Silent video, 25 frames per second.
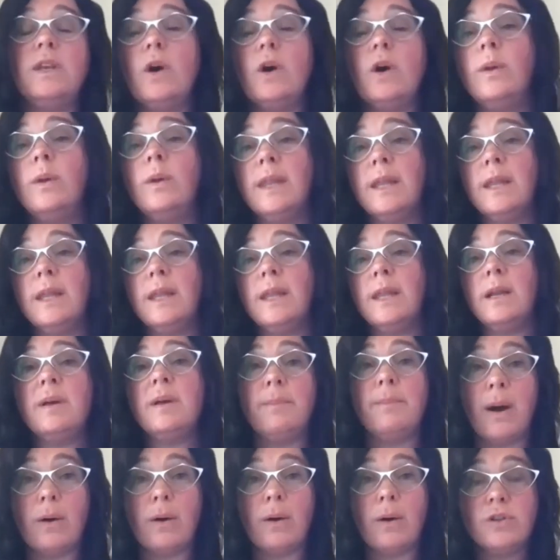we know a little
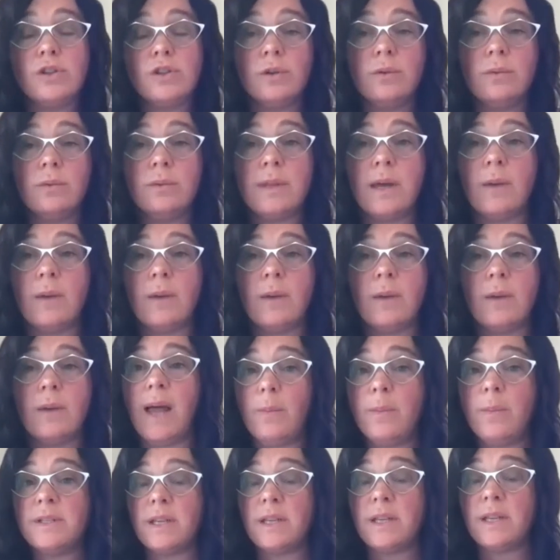bit about you that
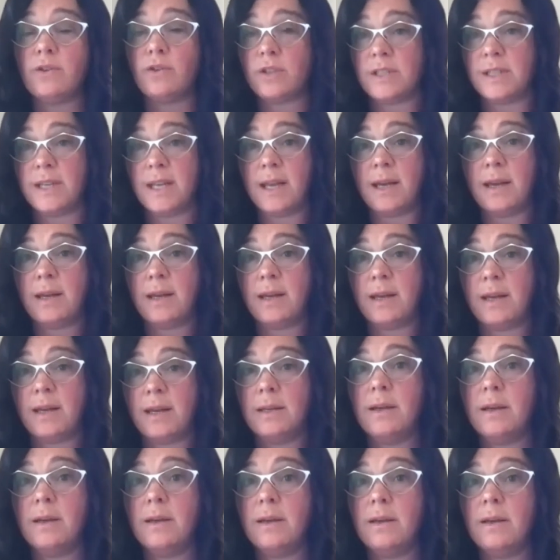will help us
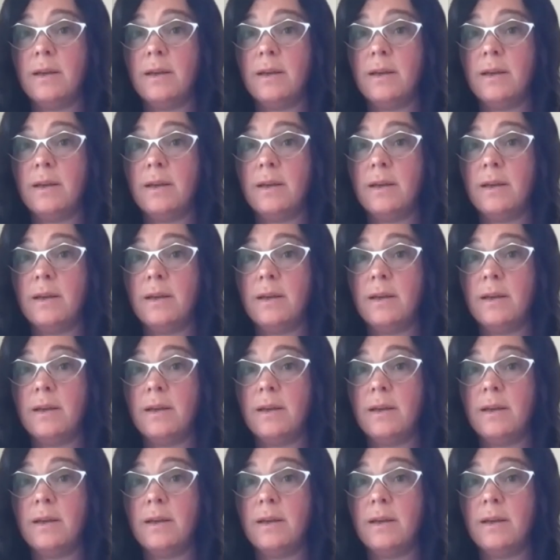understand